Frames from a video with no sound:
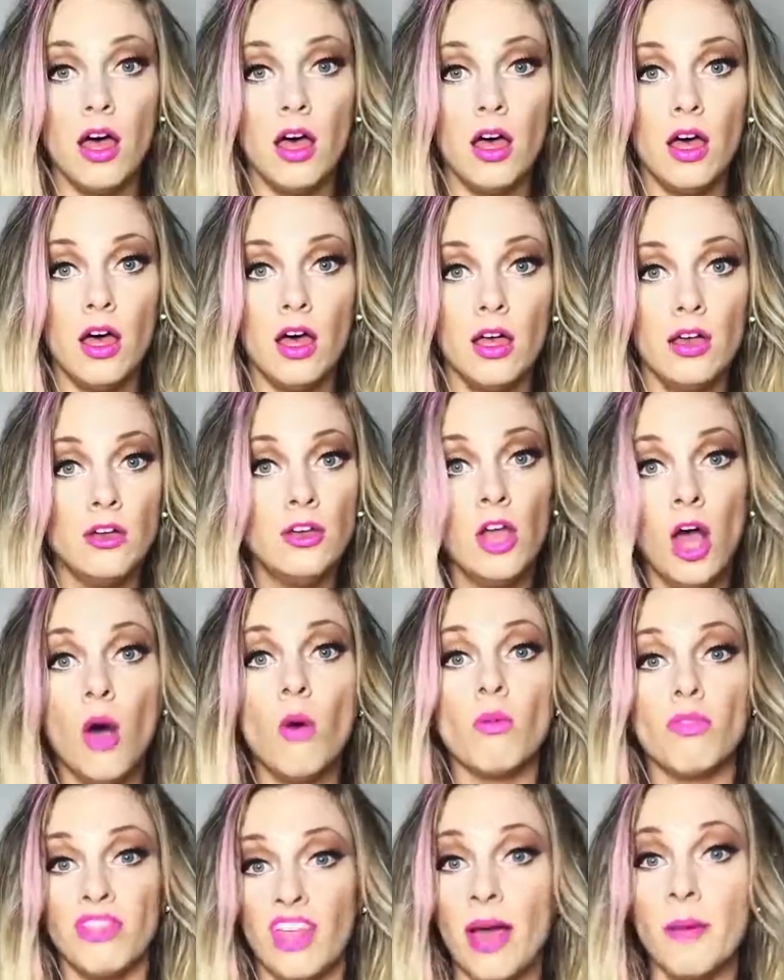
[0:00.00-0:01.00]
Uh,
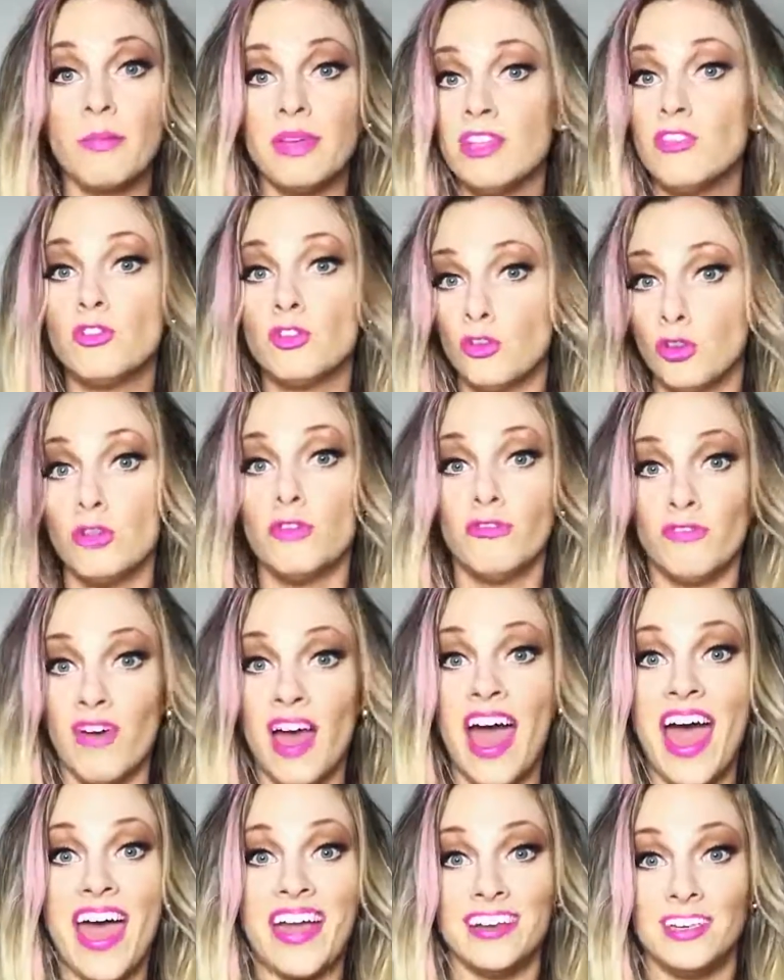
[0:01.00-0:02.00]
no. That means you're too
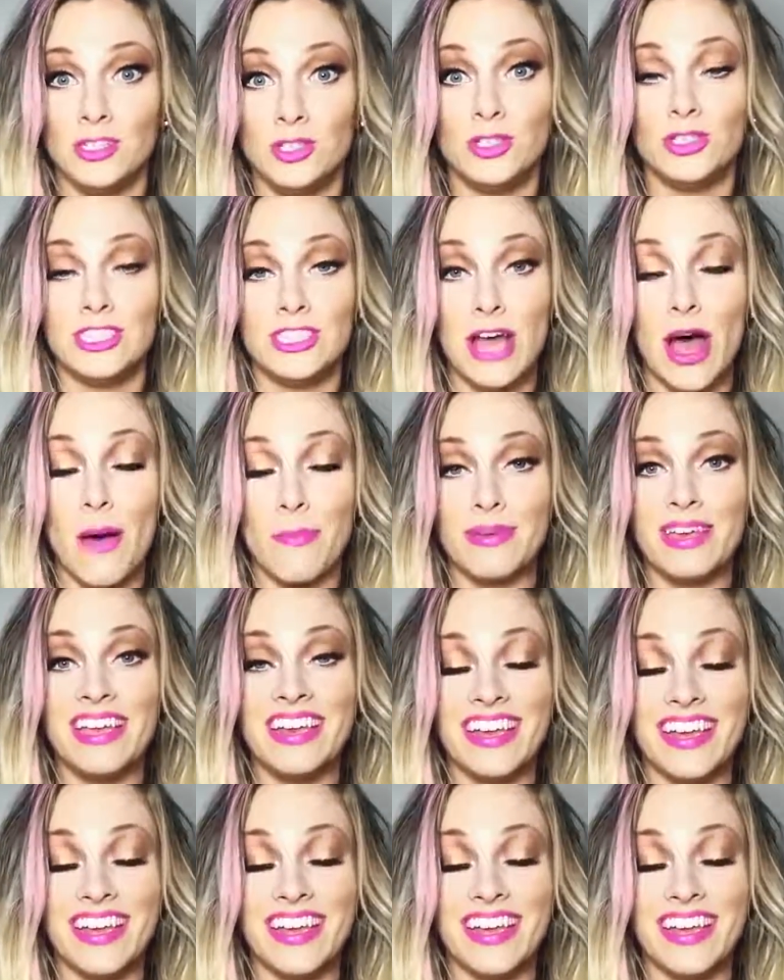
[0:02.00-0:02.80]
fat and you should stop